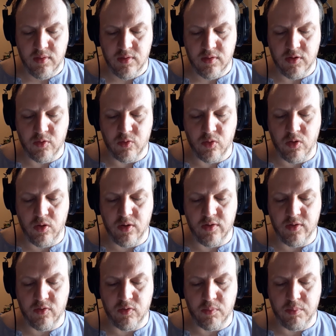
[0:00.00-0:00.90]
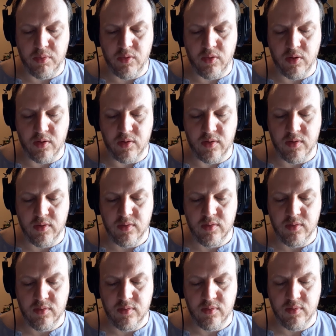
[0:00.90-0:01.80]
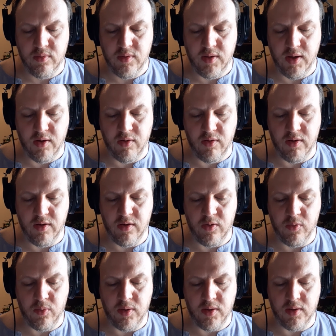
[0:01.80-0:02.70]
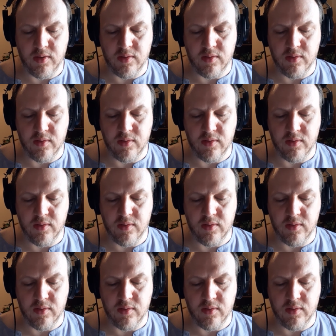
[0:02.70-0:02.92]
The roar of the report carried it away.